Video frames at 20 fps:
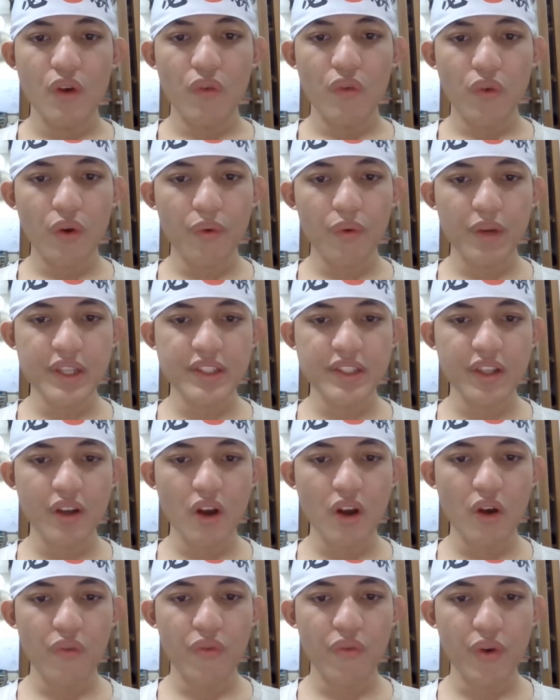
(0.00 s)
Boat Racing
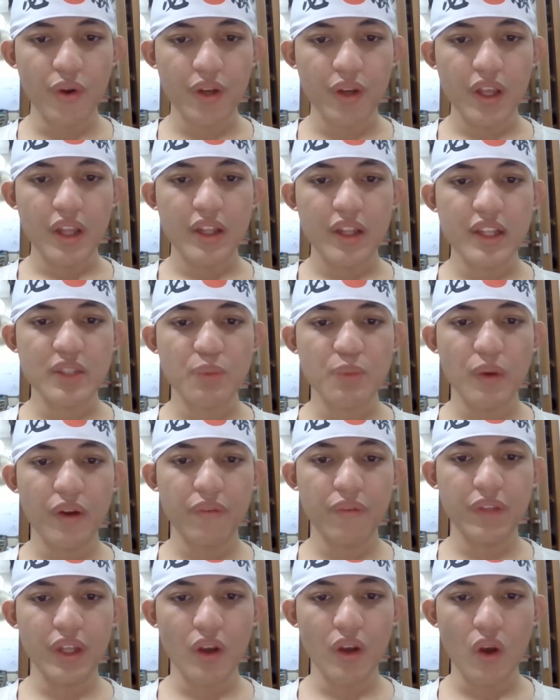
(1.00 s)
Off-Road. That's one
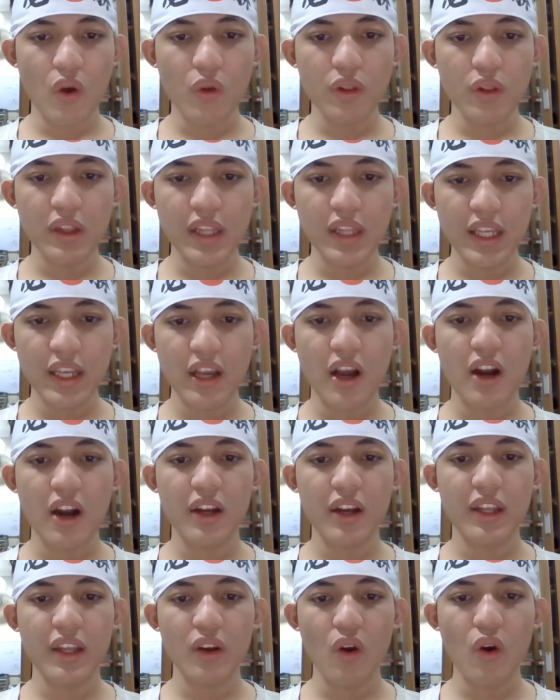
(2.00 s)
of the only
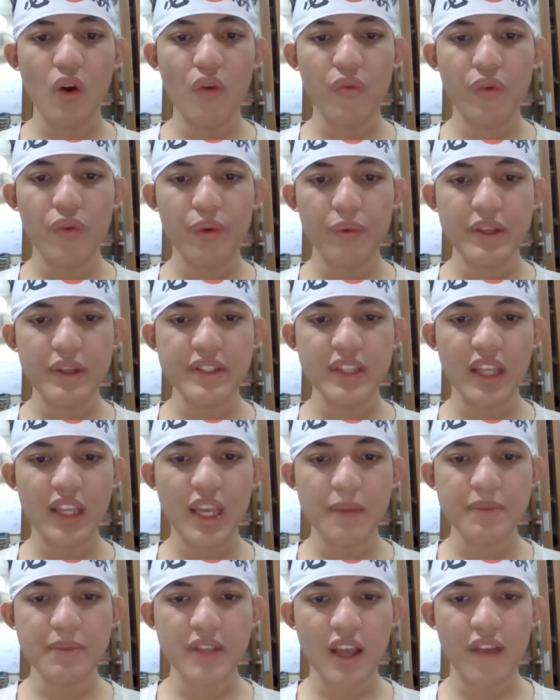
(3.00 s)
arcade off-road racing
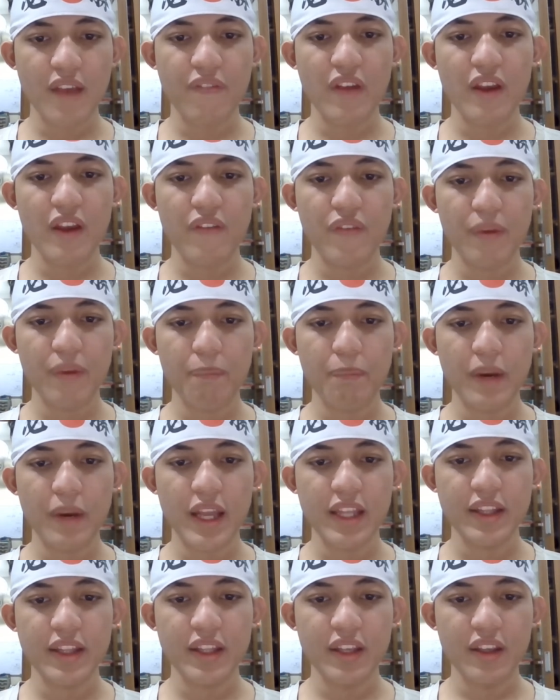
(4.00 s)
games I've ever
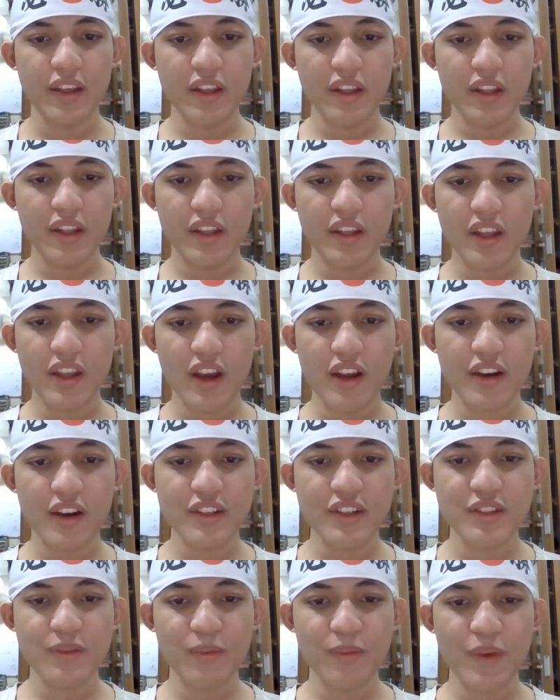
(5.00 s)
played. The
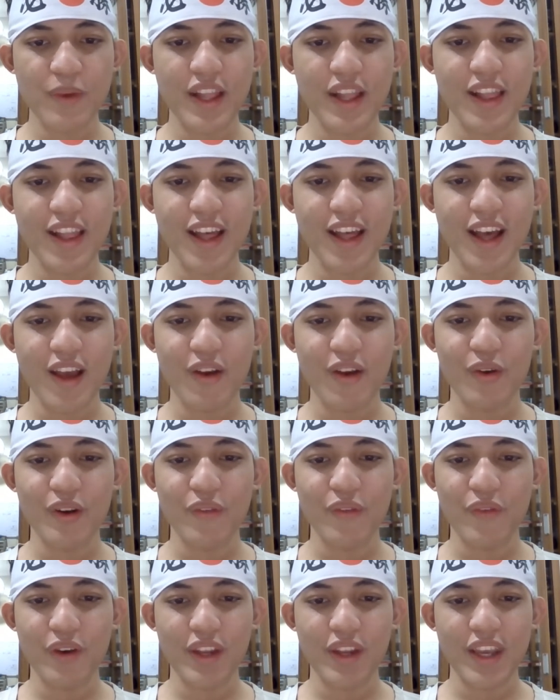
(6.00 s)
others, well, I already
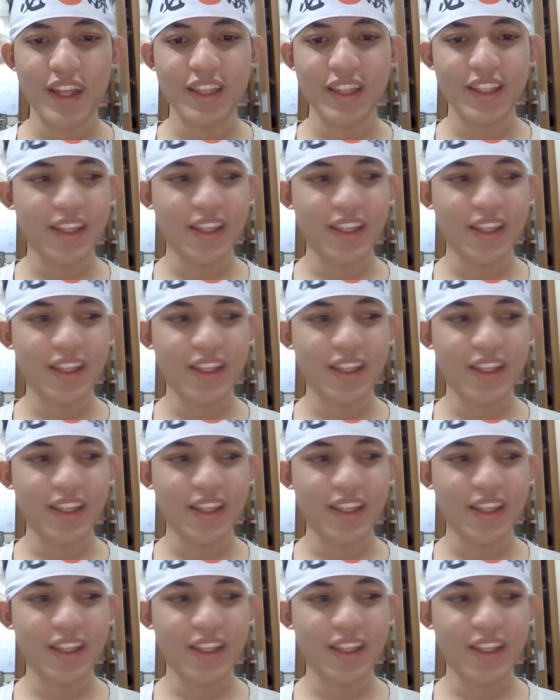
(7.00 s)
forget.